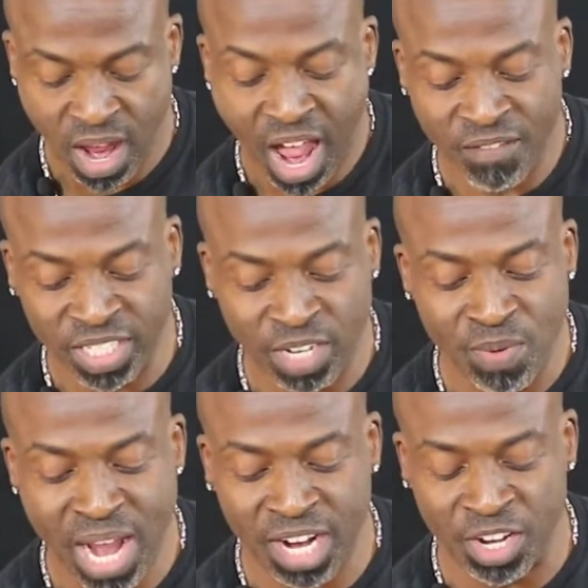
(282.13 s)
Obviously,
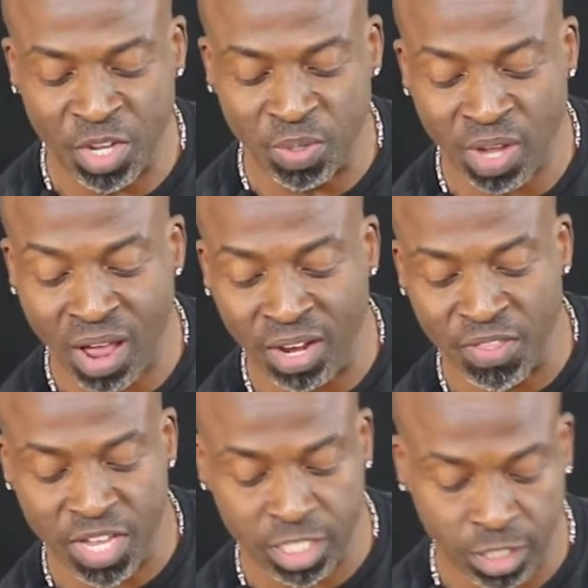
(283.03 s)
we're not going to use all
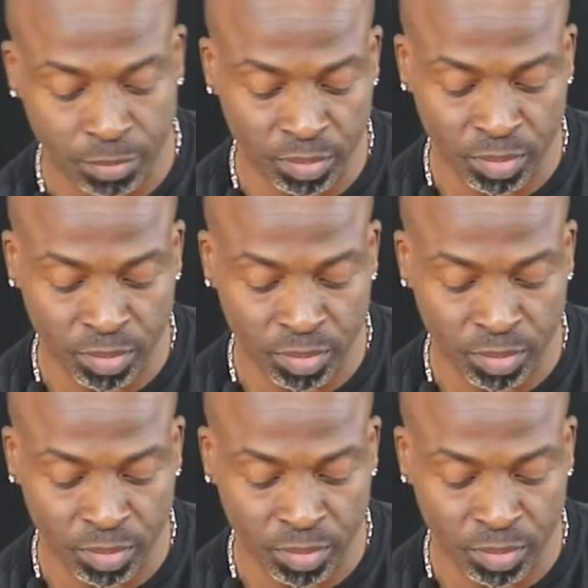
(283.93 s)
of this.